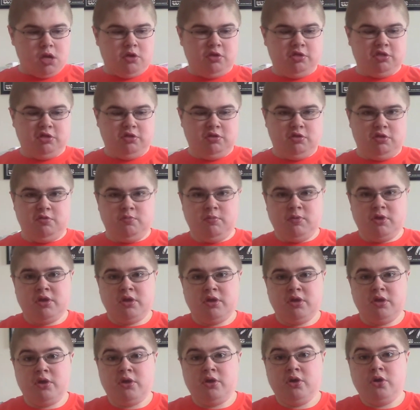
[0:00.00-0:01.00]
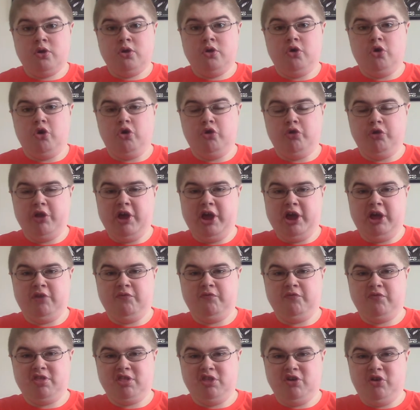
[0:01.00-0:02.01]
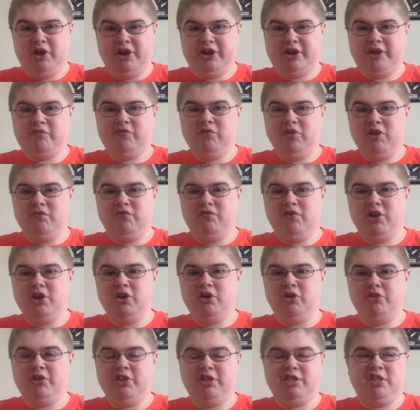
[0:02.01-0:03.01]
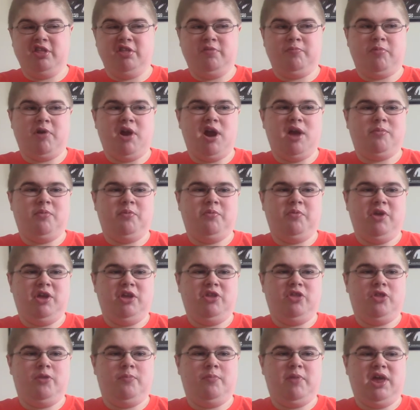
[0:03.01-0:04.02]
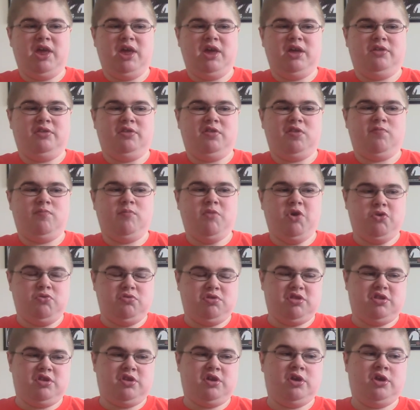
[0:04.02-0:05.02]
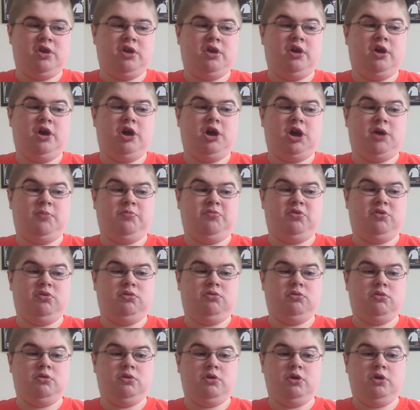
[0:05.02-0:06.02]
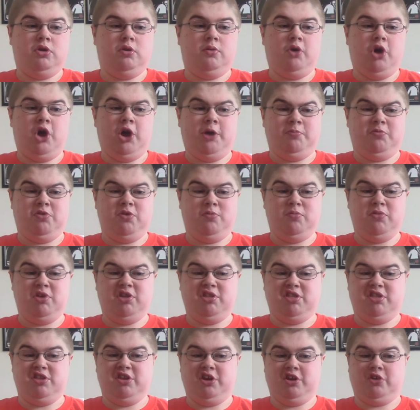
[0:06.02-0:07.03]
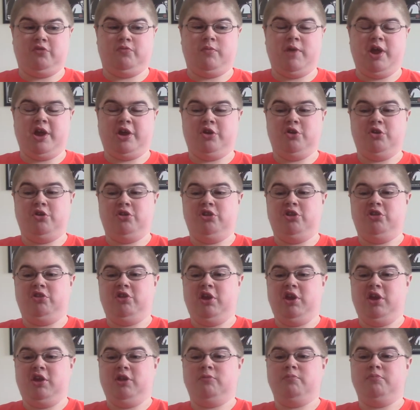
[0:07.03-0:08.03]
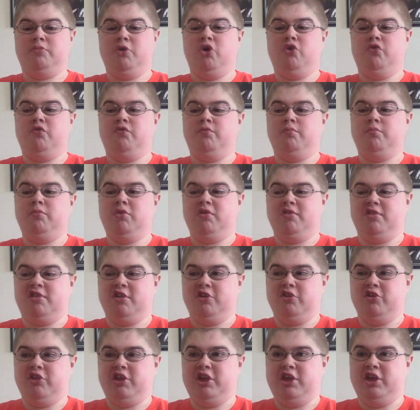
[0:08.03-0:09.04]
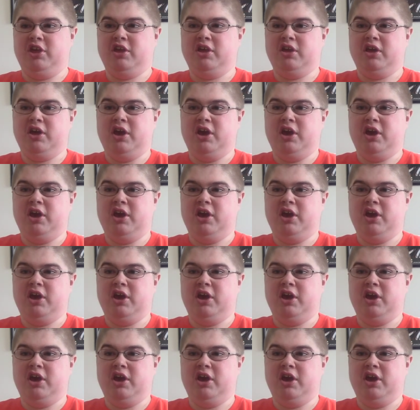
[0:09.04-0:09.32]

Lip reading: So I definitely feel this is probably the band's most optimistic record to date, both musically